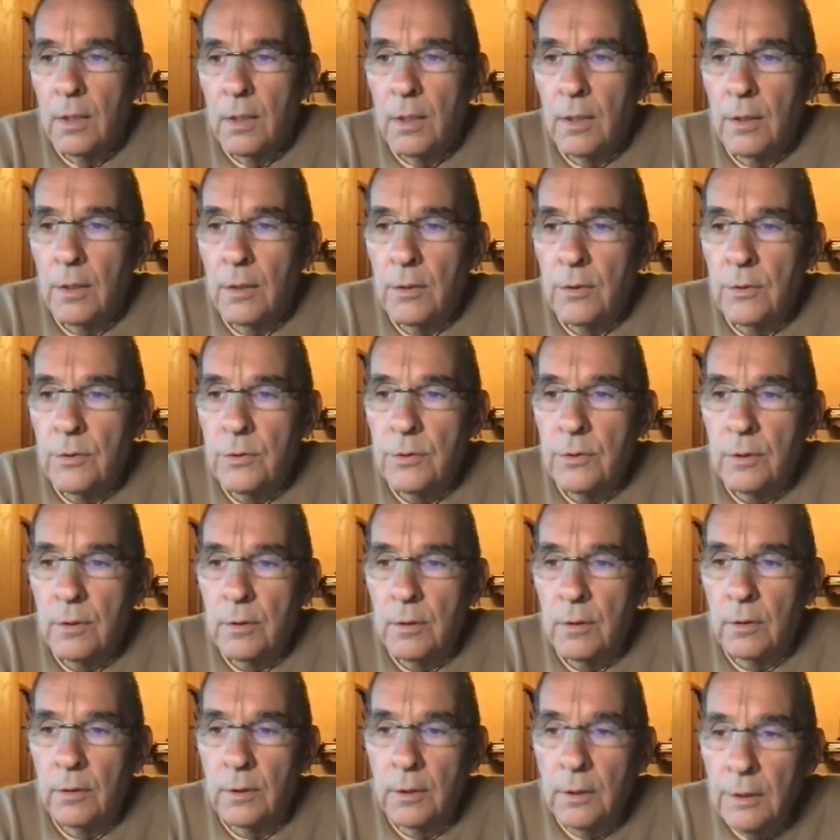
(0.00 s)
is
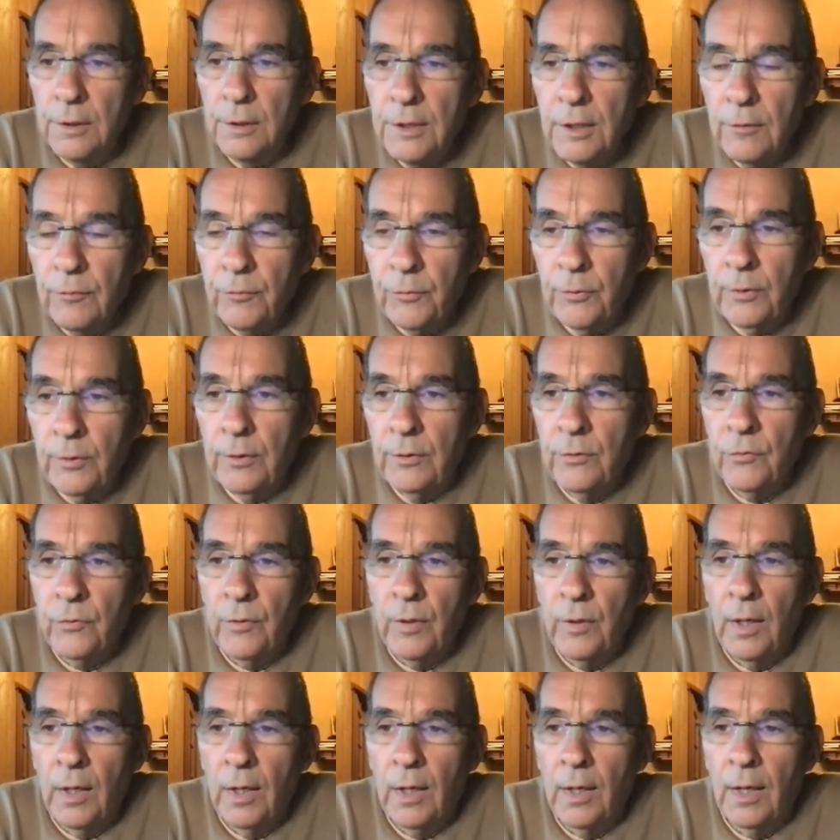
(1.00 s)
a little different.
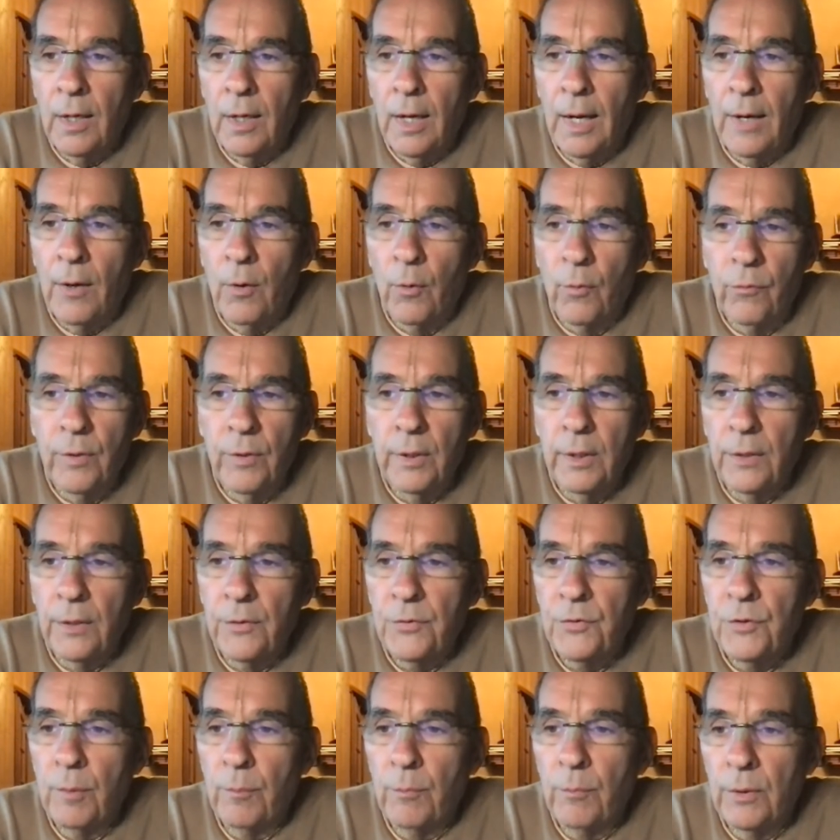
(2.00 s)
I don't think
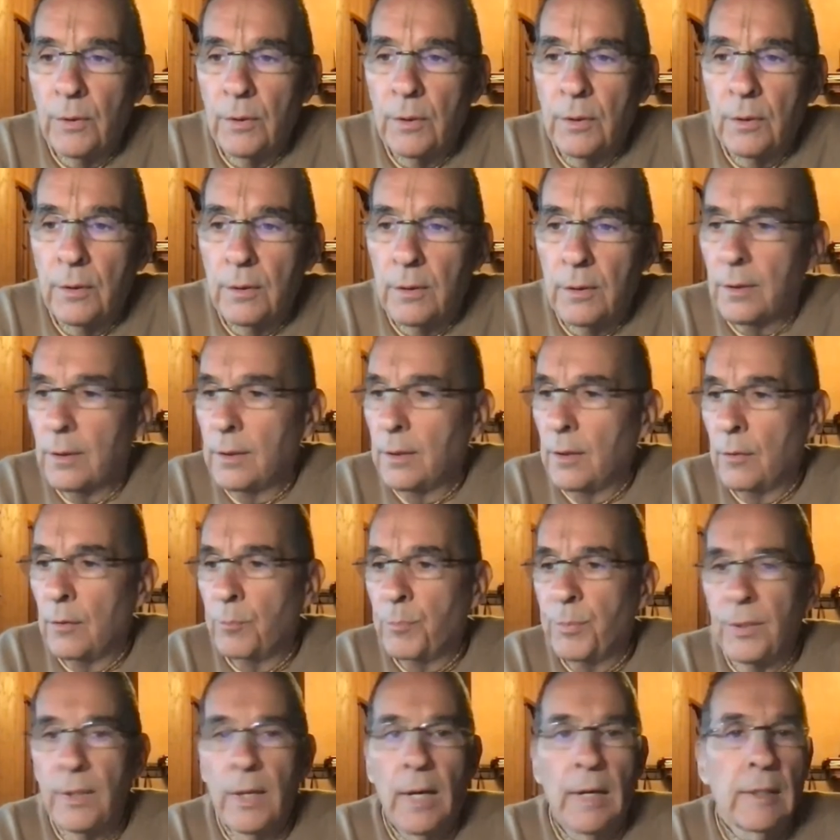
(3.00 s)
it's something that they're
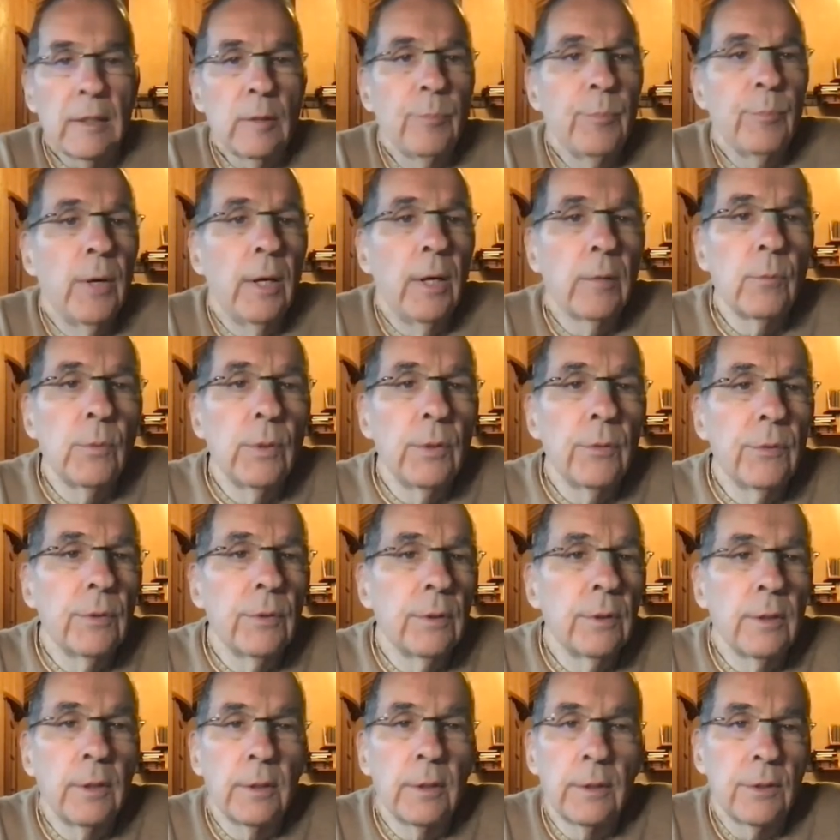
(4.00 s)
preoccupied with
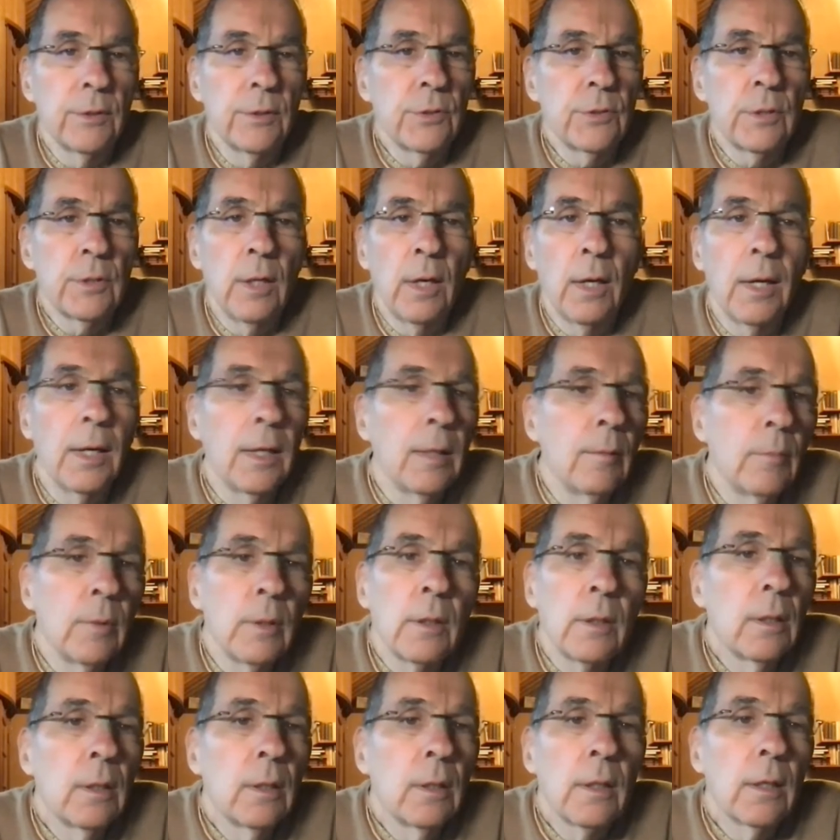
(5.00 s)
at this time